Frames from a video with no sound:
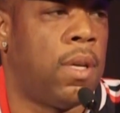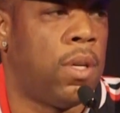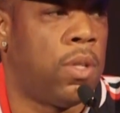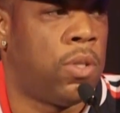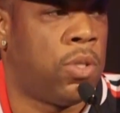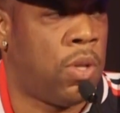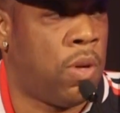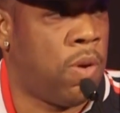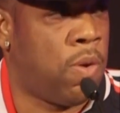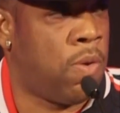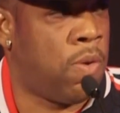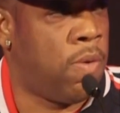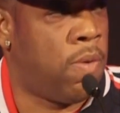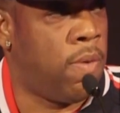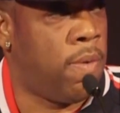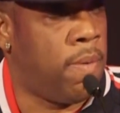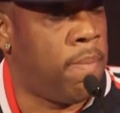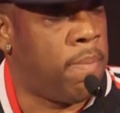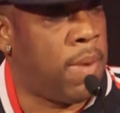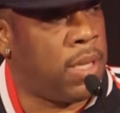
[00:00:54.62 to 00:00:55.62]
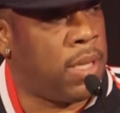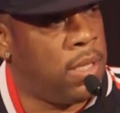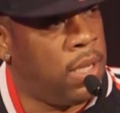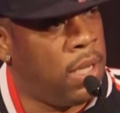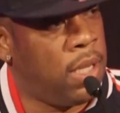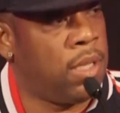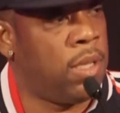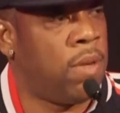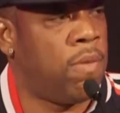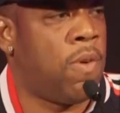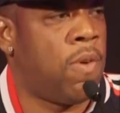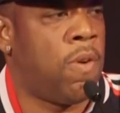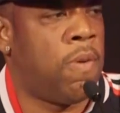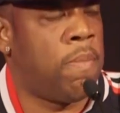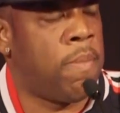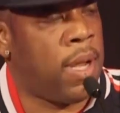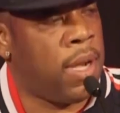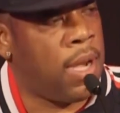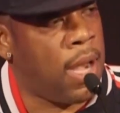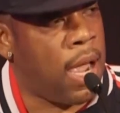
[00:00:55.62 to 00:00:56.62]
So my 10-year-old,
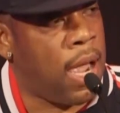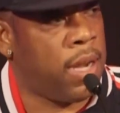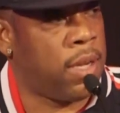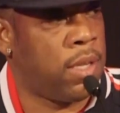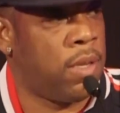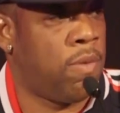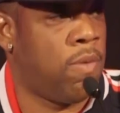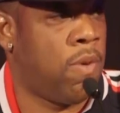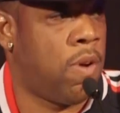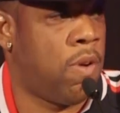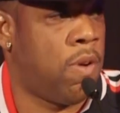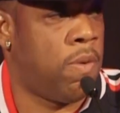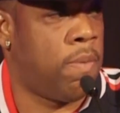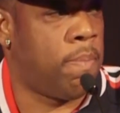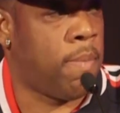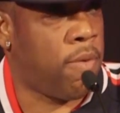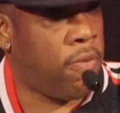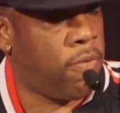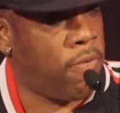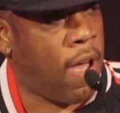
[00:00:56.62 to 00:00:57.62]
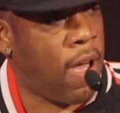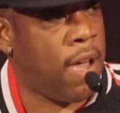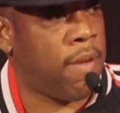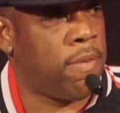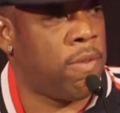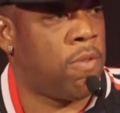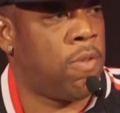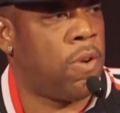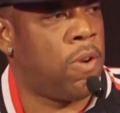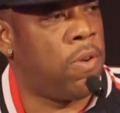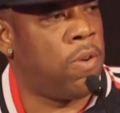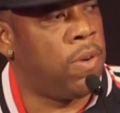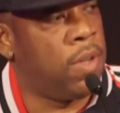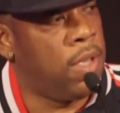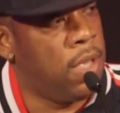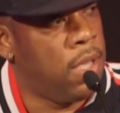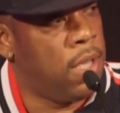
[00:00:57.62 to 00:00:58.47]
my 9-year-old, my 5-year-old,